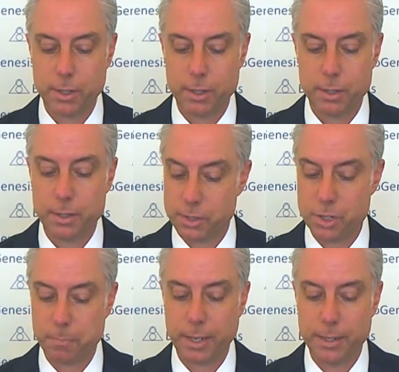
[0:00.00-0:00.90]

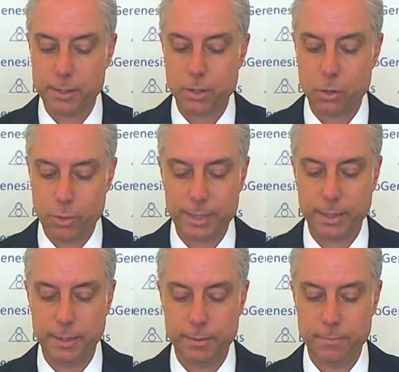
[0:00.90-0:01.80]
dissipate
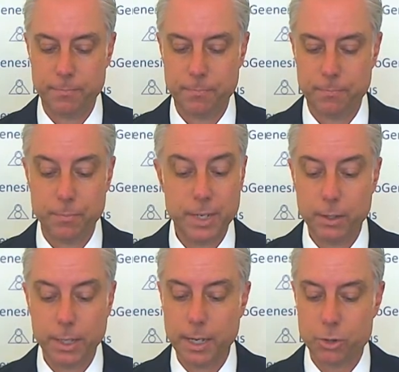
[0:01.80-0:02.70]
quickly,
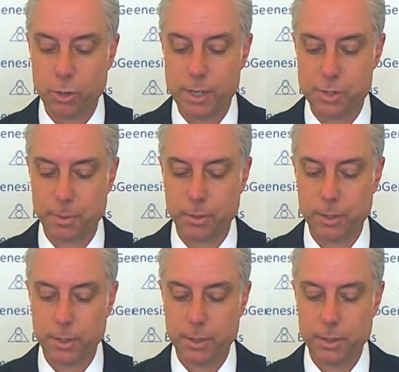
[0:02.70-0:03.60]
nearly untraceable,
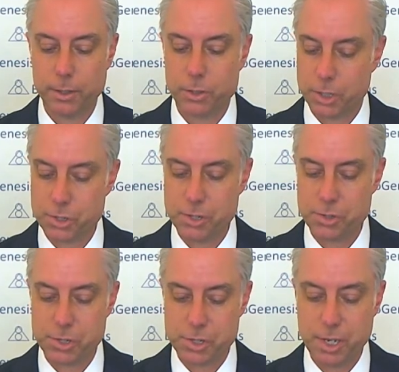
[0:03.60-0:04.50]
just as
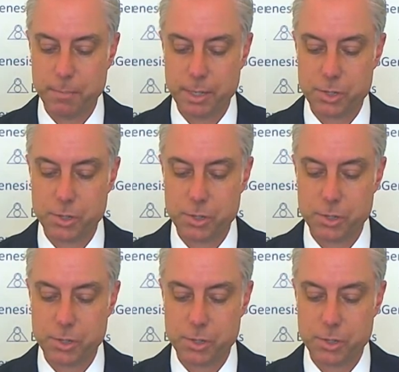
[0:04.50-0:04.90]
the sea mist is